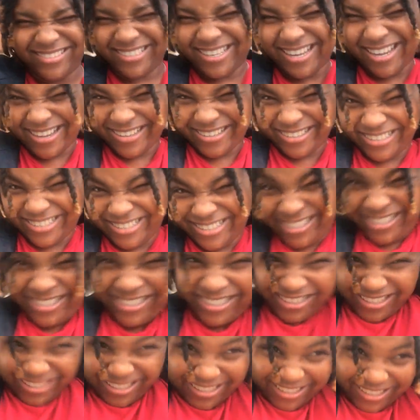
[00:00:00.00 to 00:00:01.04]
Y'all see
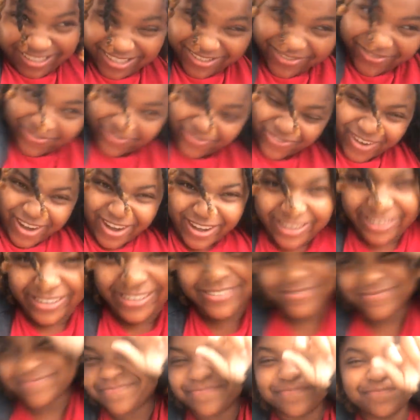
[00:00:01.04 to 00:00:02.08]
it's
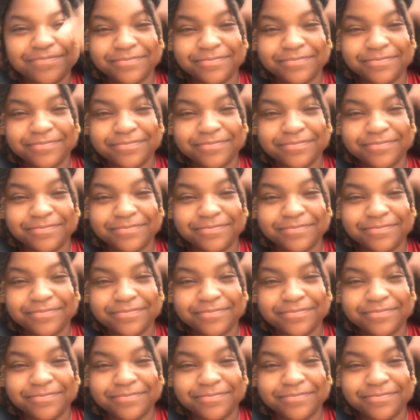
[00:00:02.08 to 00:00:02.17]
raining,